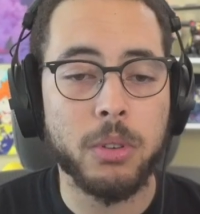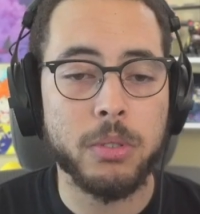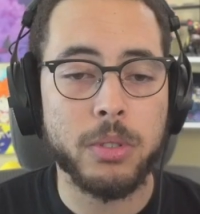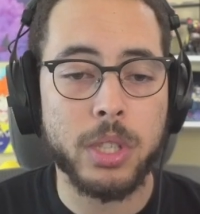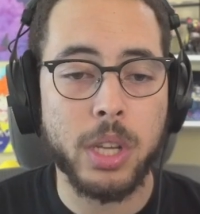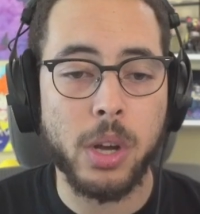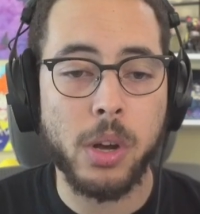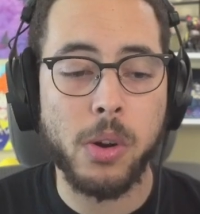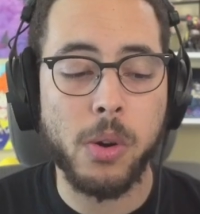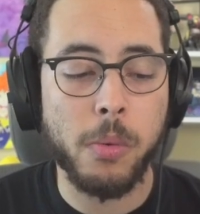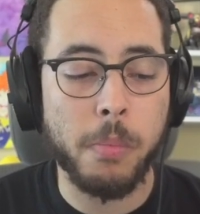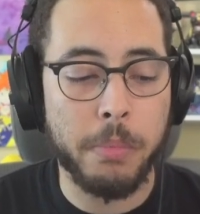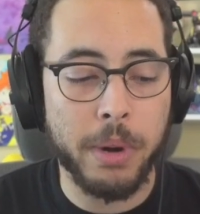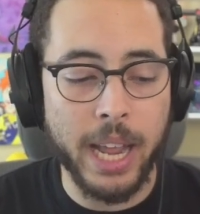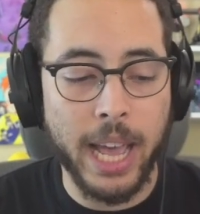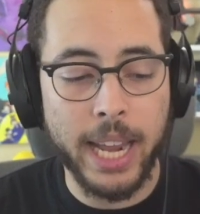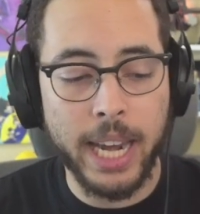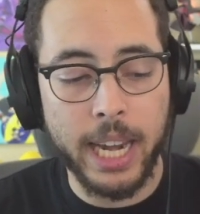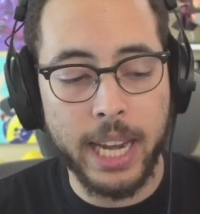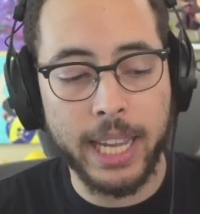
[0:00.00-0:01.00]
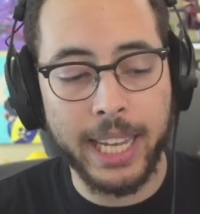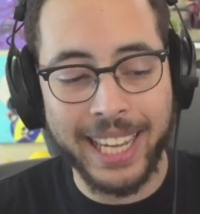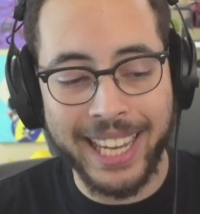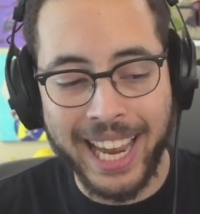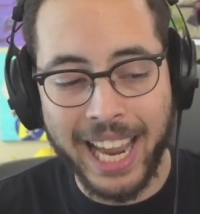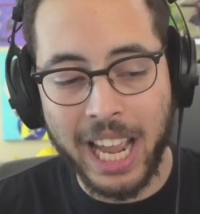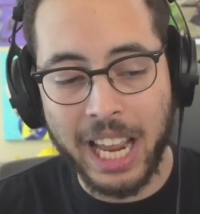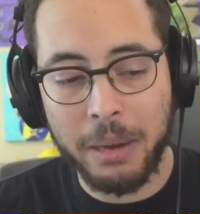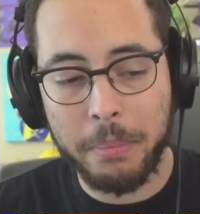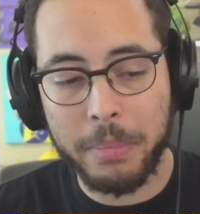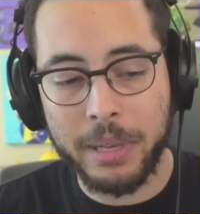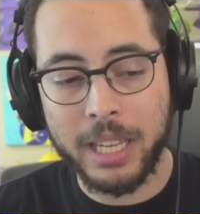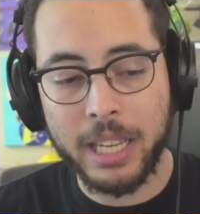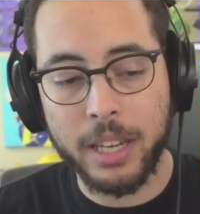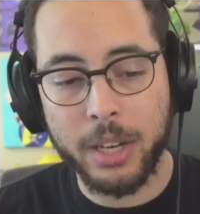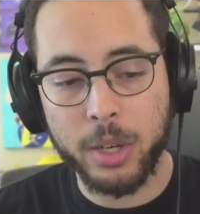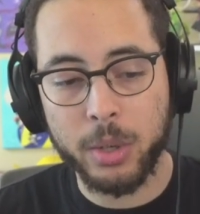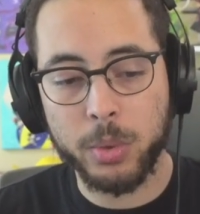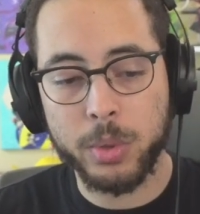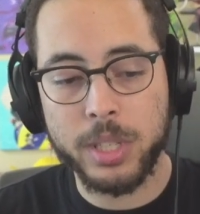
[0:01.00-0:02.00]
So, but editing can be a
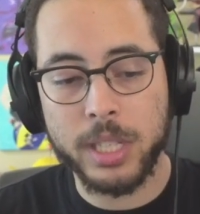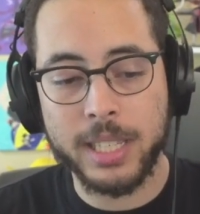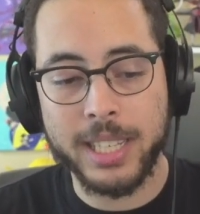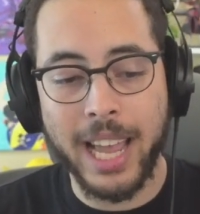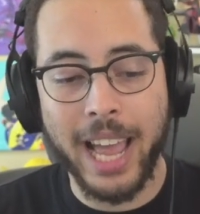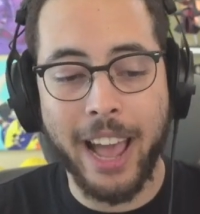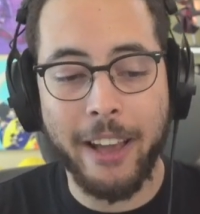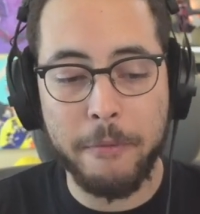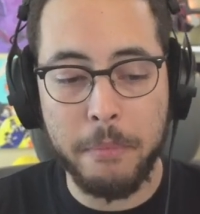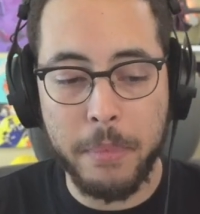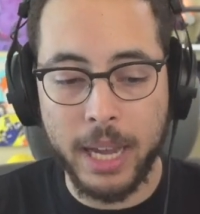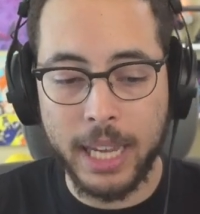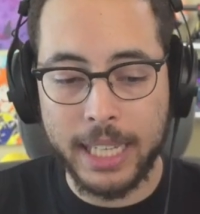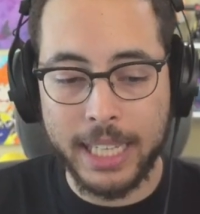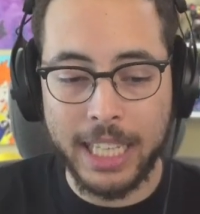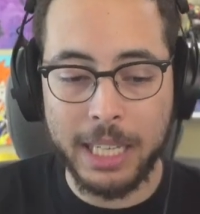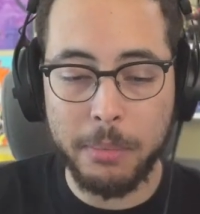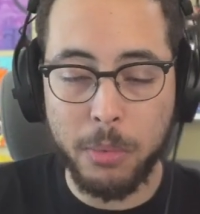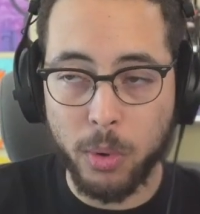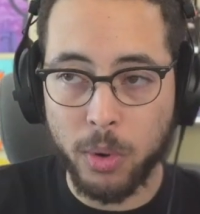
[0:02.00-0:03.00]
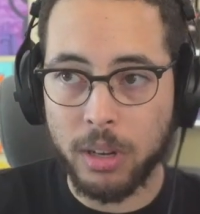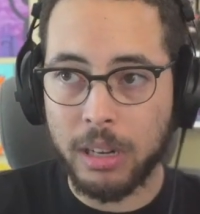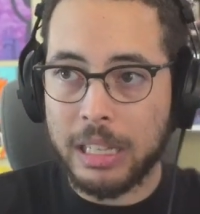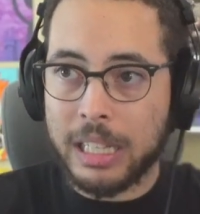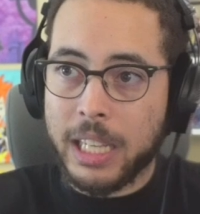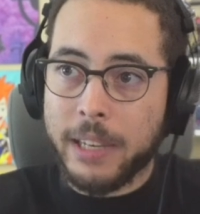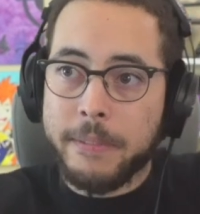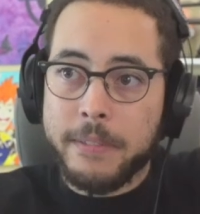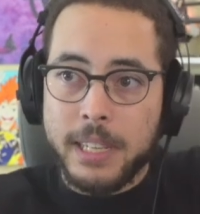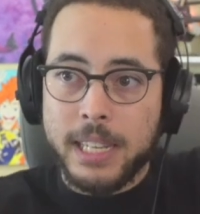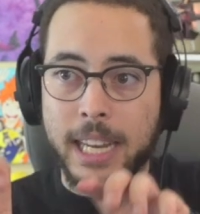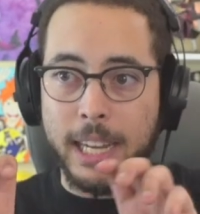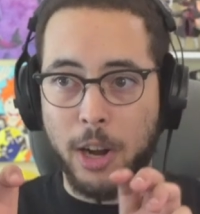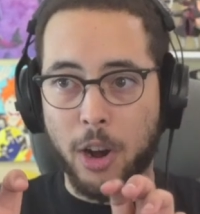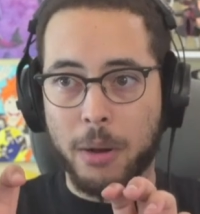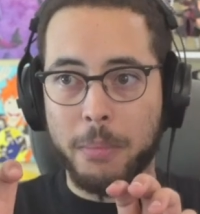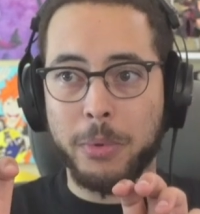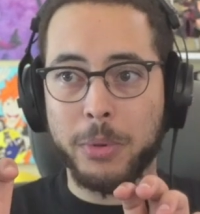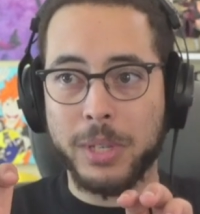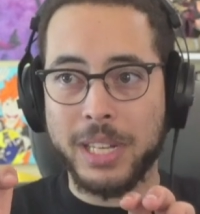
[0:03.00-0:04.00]
nuisance. I have my keyboard lifted like
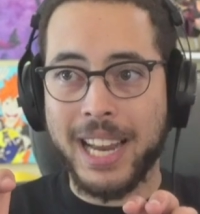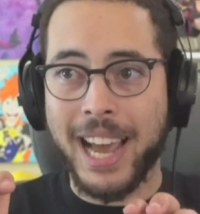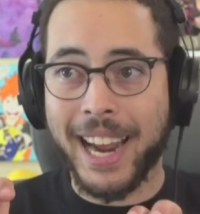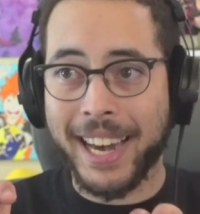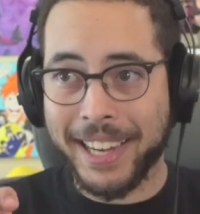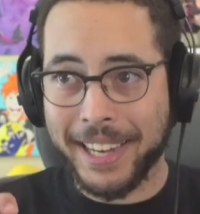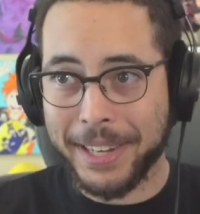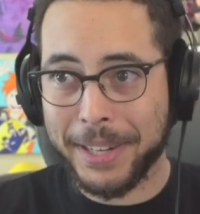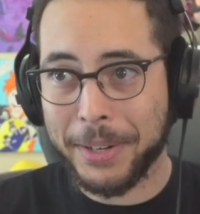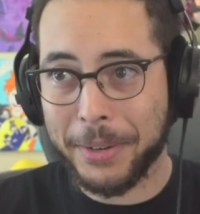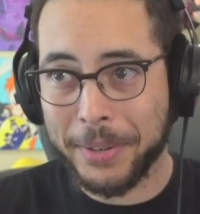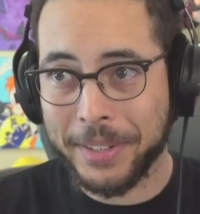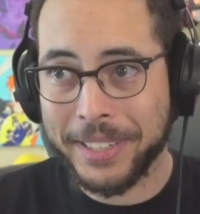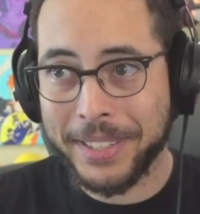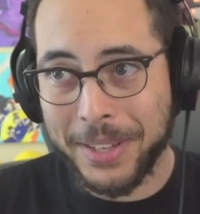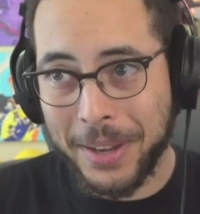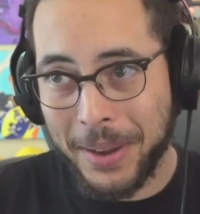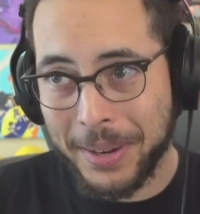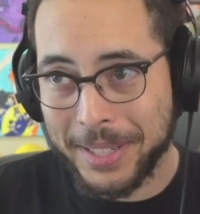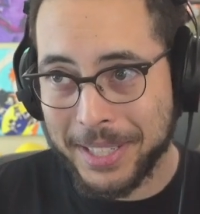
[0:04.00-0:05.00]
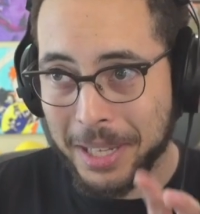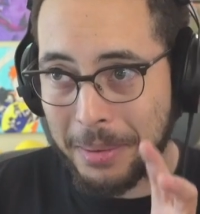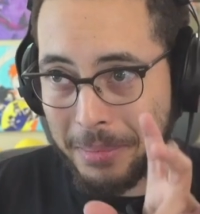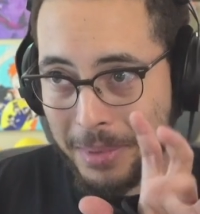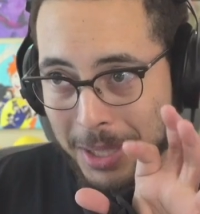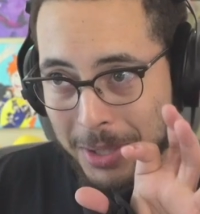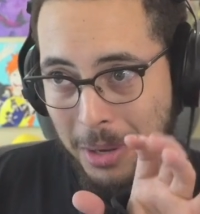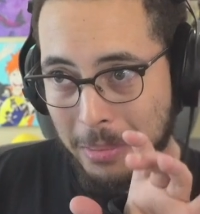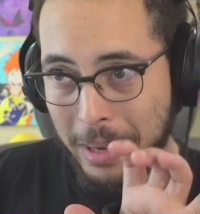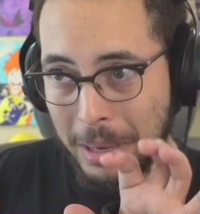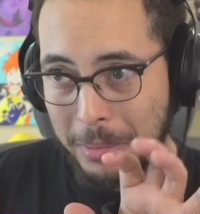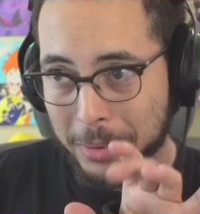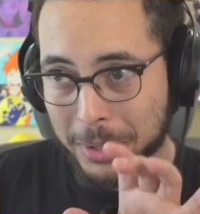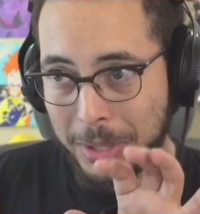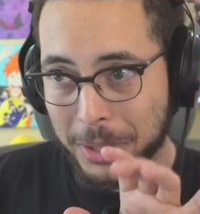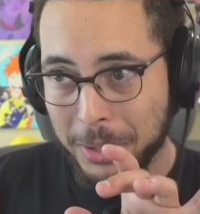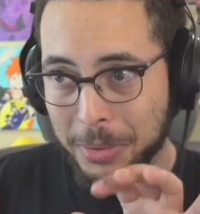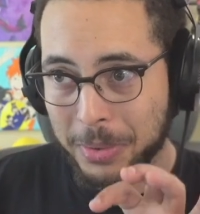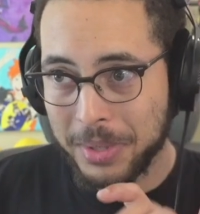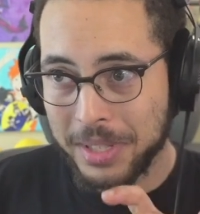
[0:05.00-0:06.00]
almost 90 degrees on something, so I'm able to
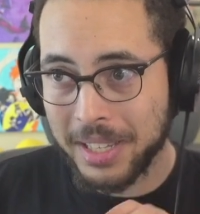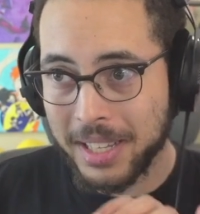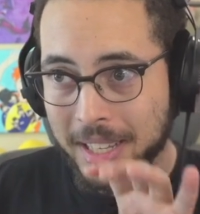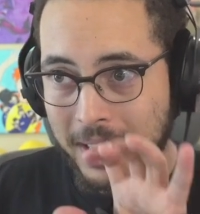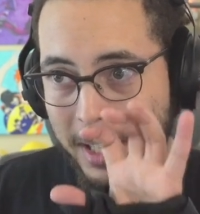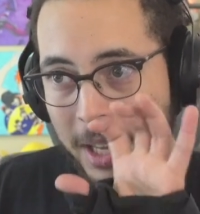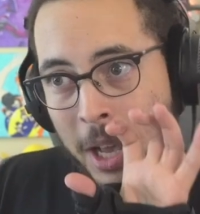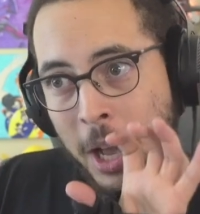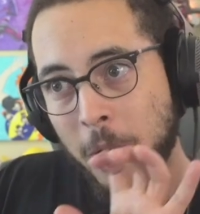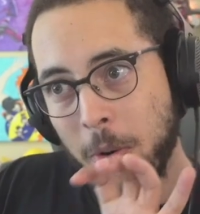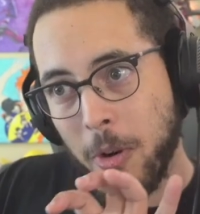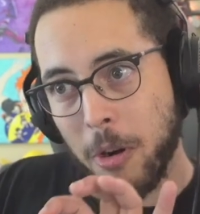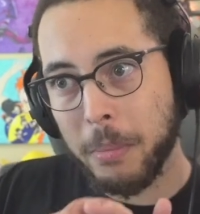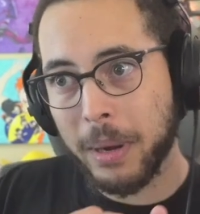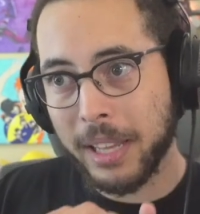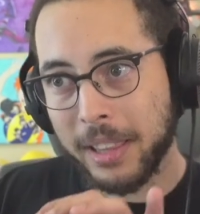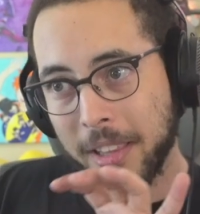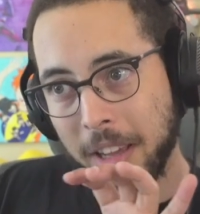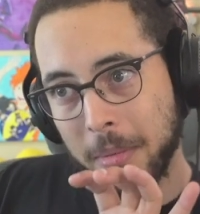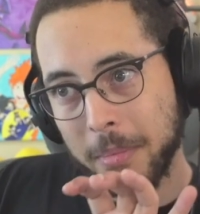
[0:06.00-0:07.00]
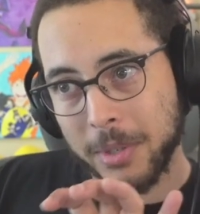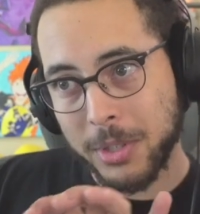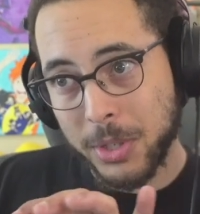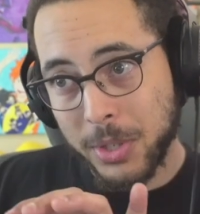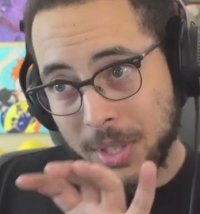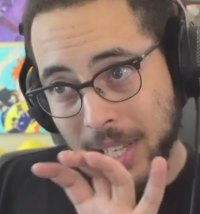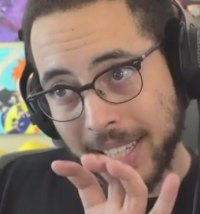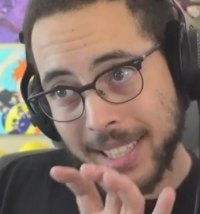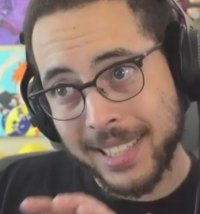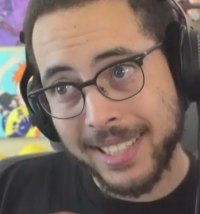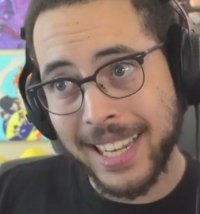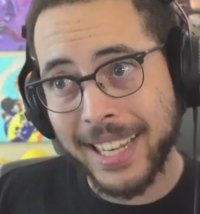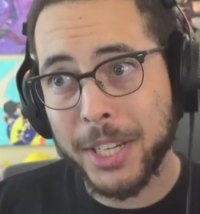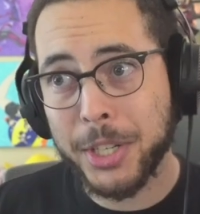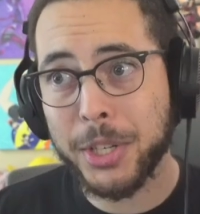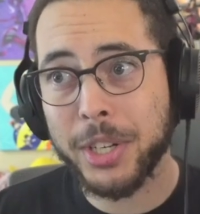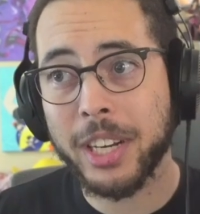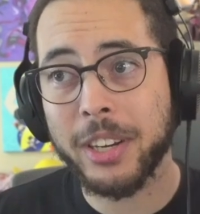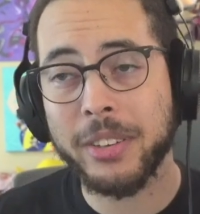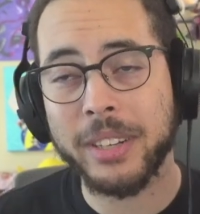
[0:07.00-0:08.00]
use this while my thumb is just like
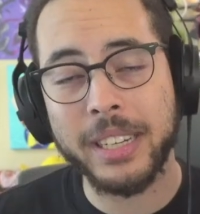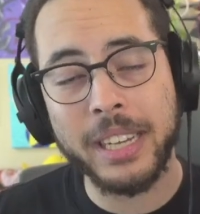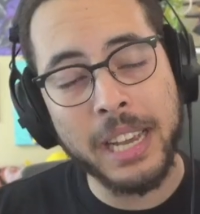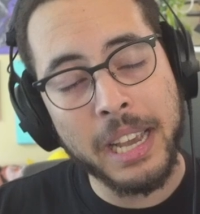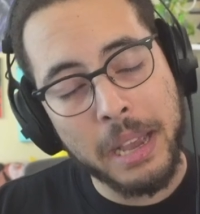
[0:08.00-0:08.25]
stationary.